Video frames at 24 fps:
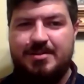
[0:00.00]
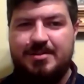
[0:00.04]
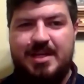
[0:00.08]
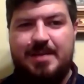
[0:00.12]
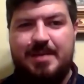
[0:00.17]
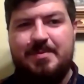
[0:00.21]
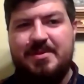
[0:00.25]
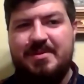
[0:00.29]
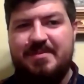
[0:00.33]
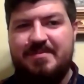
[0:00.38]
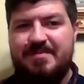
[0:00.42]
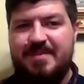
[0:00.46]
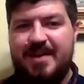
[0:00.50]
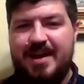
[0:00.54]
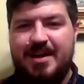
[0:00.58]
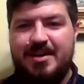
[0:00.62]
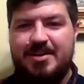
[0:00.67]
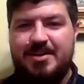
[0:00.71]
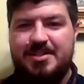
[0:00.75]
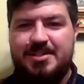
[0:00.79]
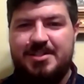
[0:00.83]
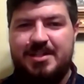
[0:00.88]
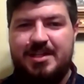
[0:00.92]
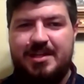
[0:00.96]
deputy fire
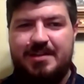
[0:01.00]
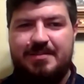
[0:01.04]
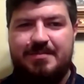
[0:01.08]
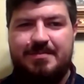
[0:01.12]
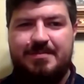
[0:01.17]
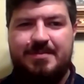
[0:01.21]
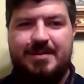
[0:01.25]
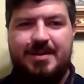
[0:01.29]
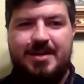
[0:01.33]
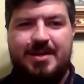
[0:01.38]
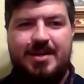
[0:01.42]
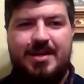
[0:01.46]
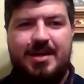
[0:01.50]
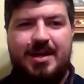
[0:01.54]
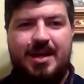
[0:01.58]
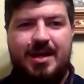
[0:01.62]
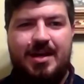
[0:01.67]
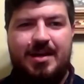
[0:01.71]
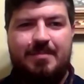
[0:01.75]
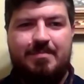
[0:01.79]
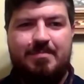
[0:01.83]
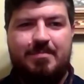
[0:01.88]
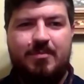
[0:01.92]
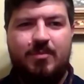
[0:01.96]
chief
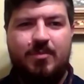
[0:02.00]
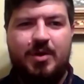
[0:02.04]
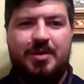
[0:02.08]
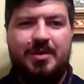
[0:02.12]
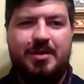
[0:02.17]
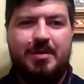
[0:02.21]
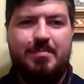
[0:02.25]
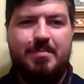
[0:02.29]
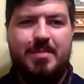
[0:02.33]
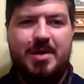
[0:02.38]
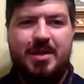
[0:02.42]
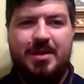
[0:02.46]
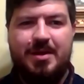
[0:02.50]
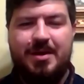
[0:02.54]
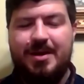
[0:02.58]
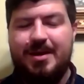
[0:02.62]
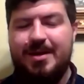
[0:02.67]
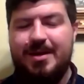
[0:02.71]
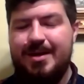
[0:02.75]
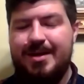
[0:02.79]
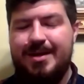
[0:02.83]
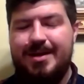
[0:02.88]
uh, William Miller.